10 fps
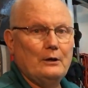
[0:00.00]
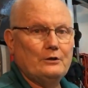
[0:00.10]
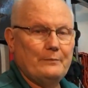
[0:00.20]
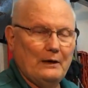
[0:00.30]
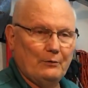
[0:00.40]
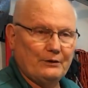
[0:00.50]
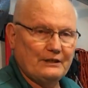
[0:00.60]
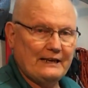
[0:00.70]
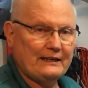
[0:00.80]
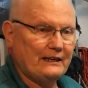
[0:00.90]
to be able
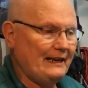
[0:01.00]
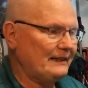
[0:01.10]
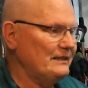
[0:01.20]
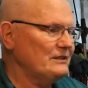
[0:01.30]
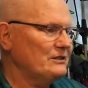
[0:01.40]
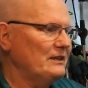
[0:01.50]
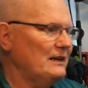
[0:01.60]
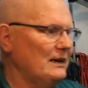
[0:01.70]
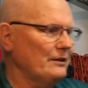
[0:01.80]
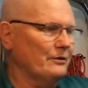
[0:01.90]
to connect this to the
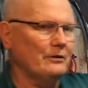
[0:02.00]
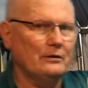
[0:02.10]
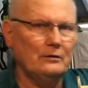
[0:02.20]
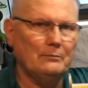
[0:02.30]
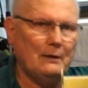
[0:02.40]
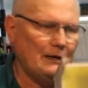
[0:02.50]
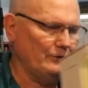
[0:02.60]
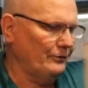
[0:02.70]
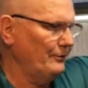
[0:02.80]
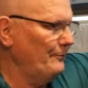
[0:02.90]
other
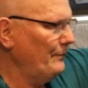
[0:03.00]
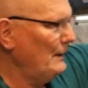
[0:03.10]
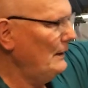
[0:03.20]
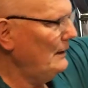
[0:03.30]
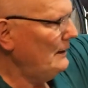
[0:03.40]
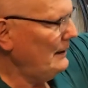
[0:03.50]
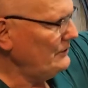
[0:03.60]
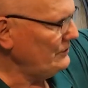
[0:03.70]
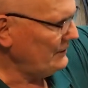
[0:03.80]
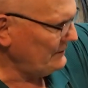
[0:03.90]
modules. As you can